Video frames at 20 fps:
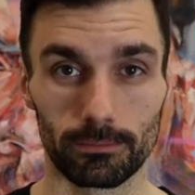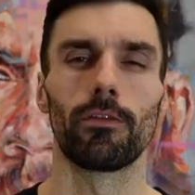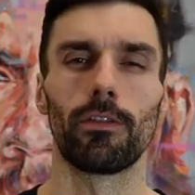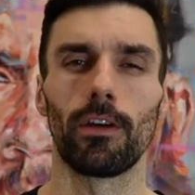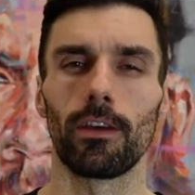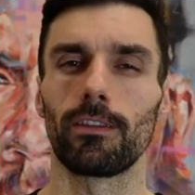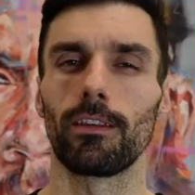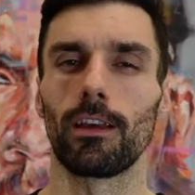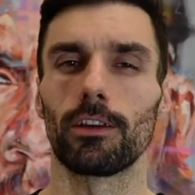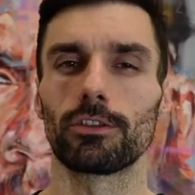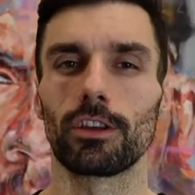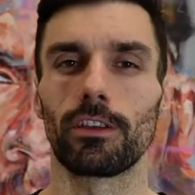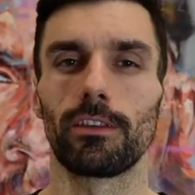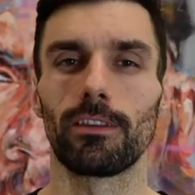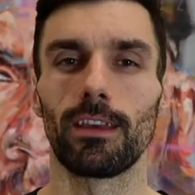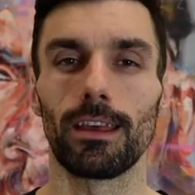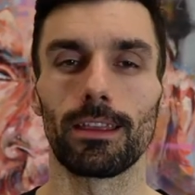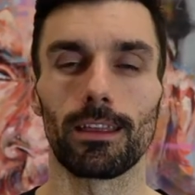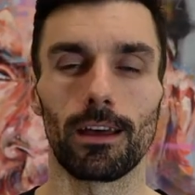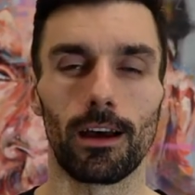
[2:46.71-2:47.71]
Firstly, I should
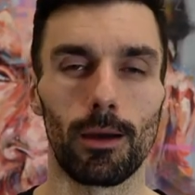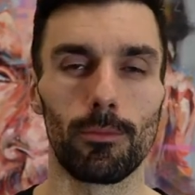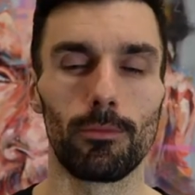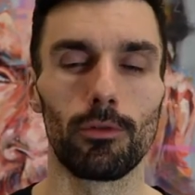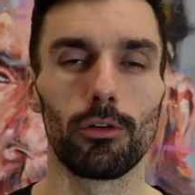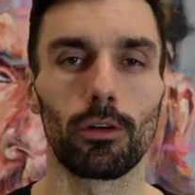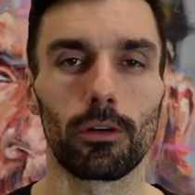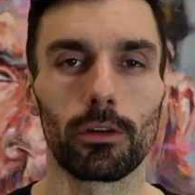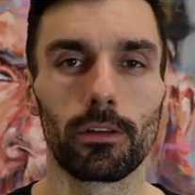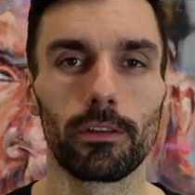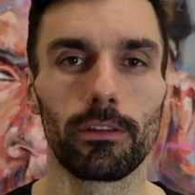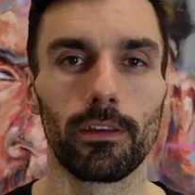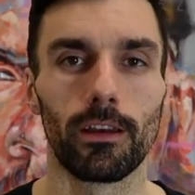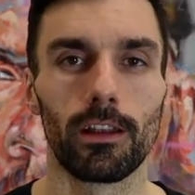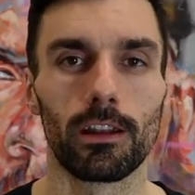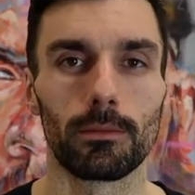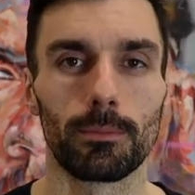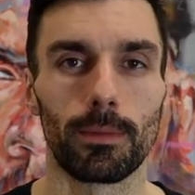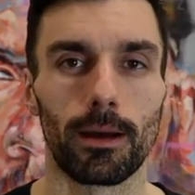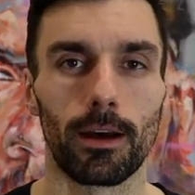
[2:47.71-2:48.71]
say that I'm not
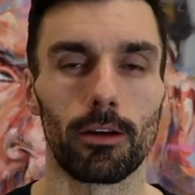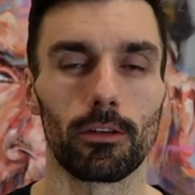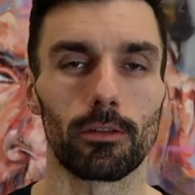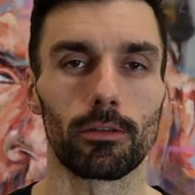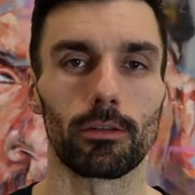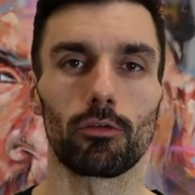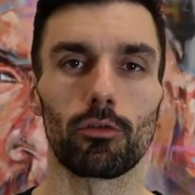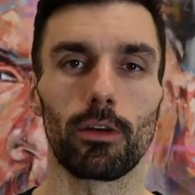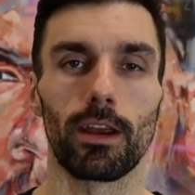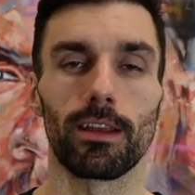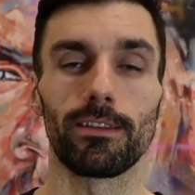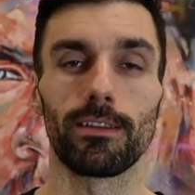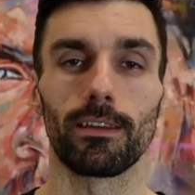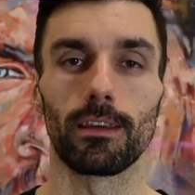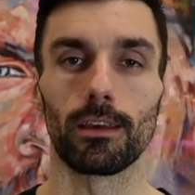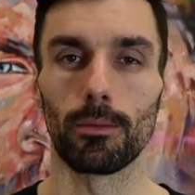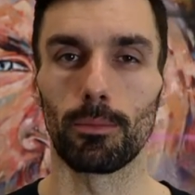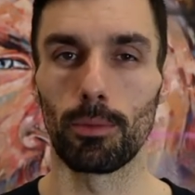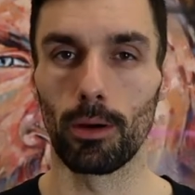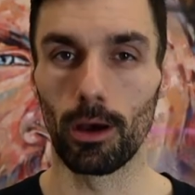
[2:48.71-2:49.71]
concerned about creating a